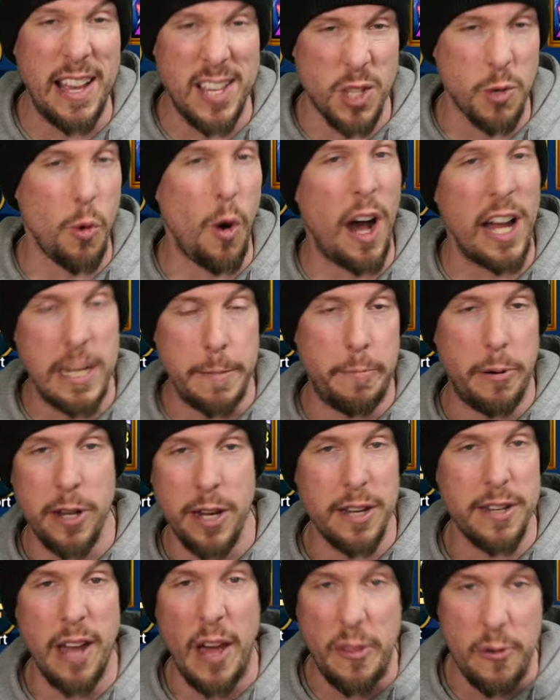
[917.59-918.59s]
squad to put
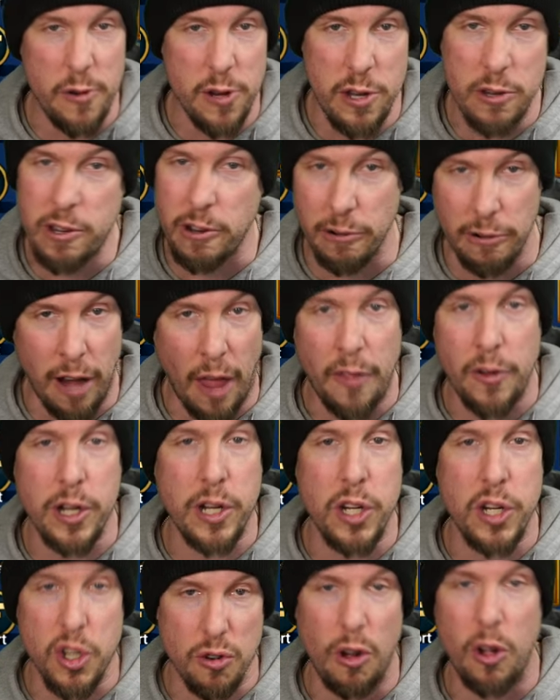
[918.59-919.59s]
another nuke or another
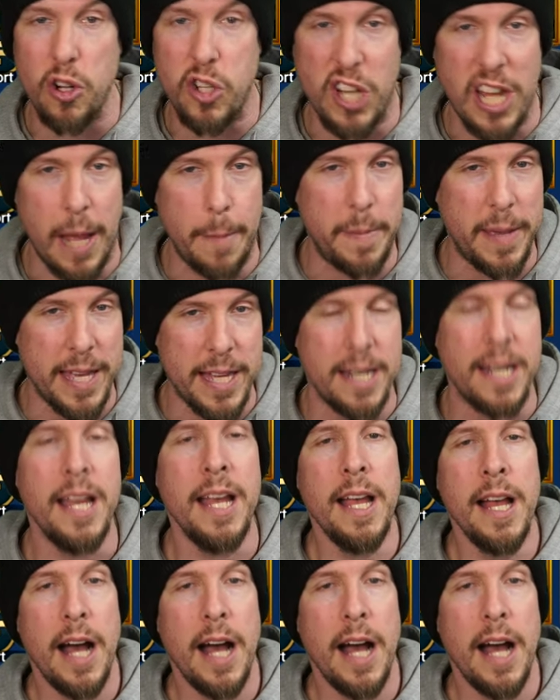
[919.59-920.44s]
control champion,